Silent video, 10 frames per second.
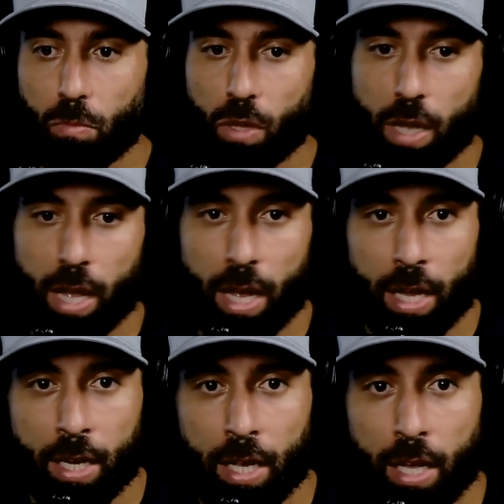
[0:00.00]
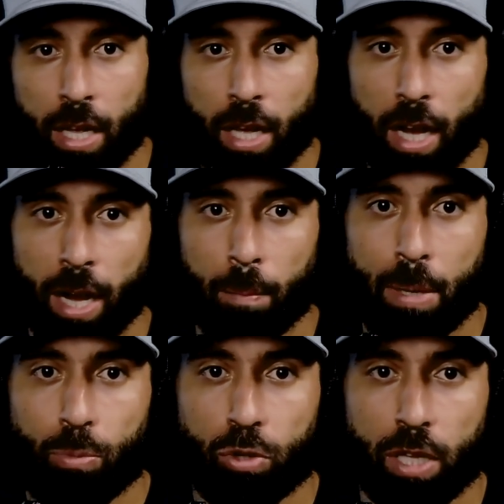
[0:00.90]
And
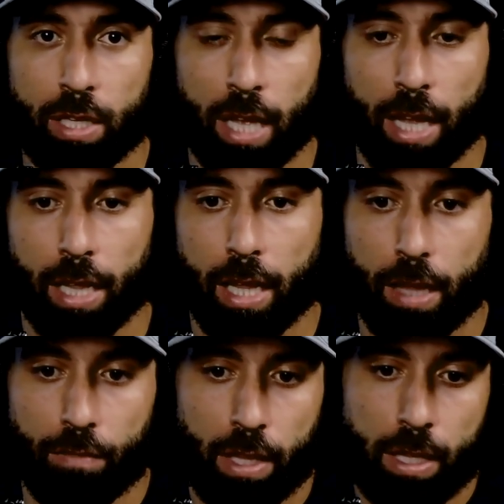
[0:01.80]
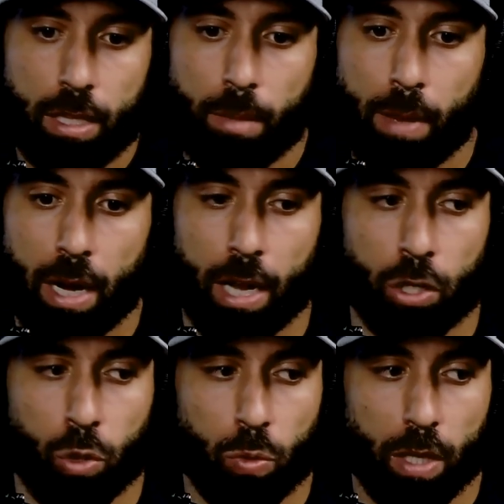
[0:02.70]
people think that if they see somebody
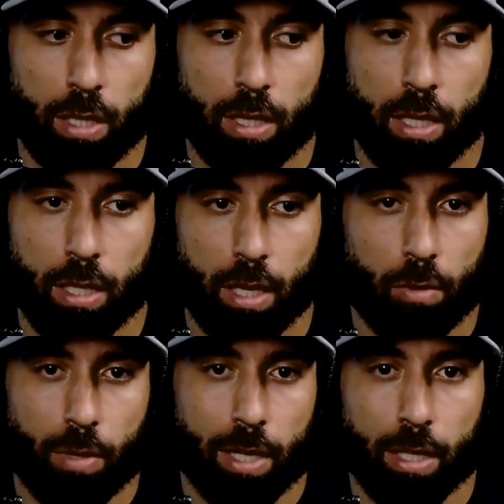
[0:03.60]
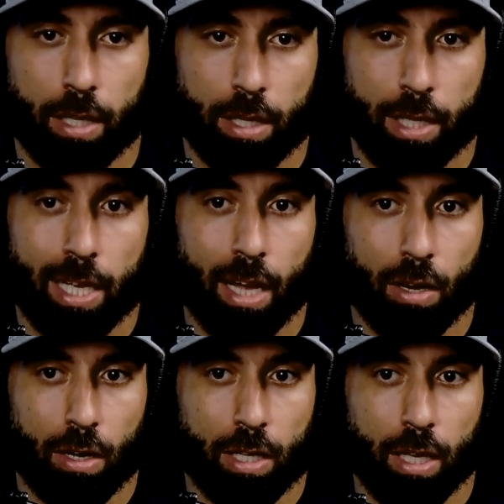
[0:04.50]
like you, they think like, okay, he got
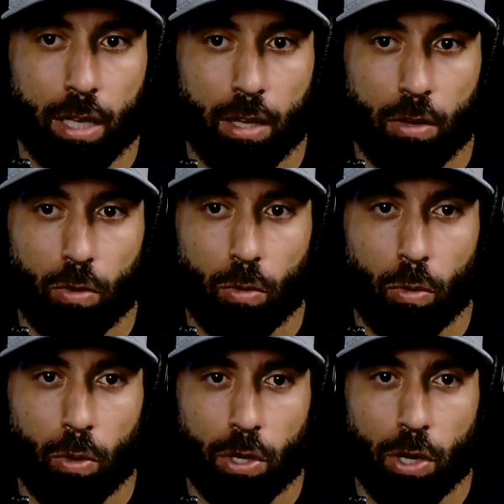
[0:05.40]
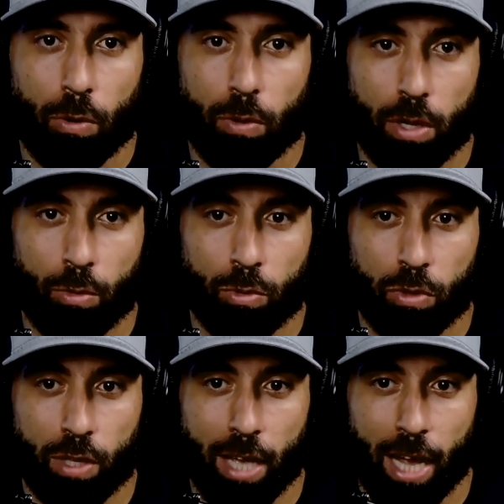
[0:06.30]
lucky. Or, it
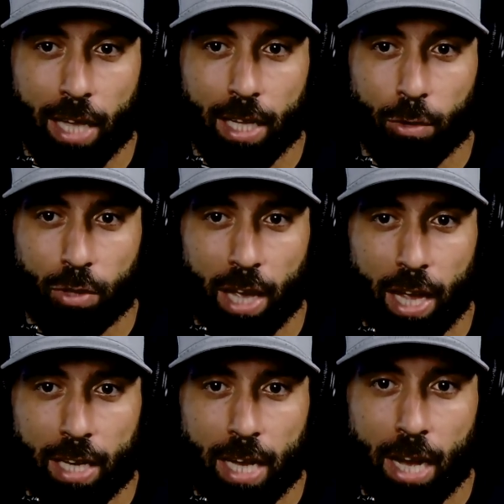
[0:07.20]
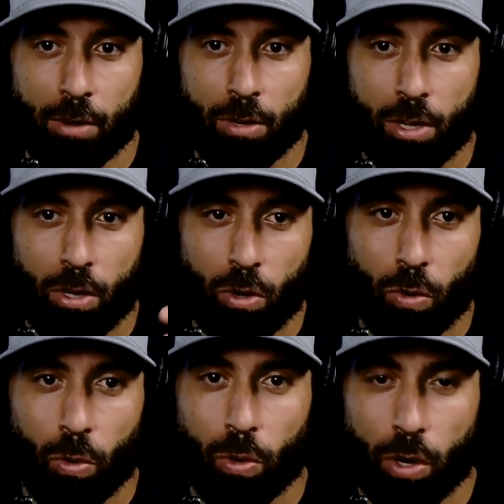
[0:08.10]
was a handout
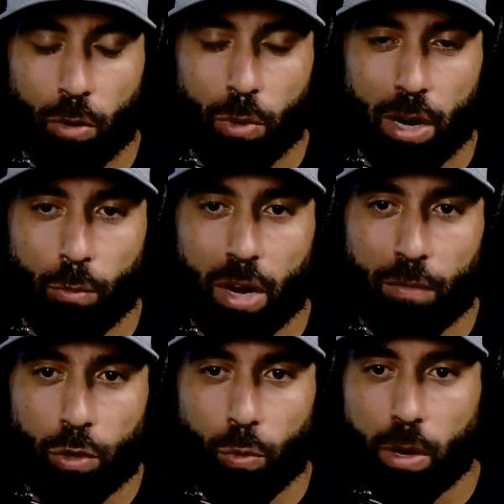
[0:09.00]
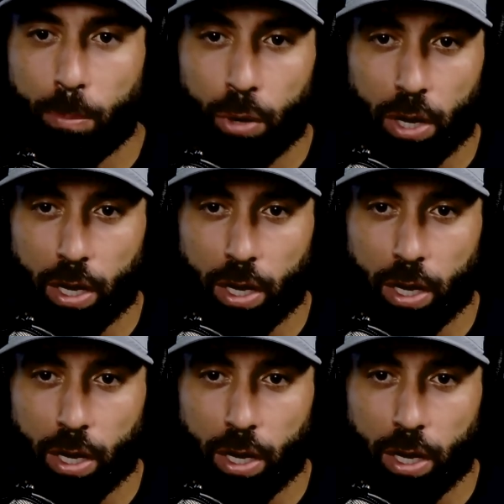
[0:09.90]
or whatever you want to put,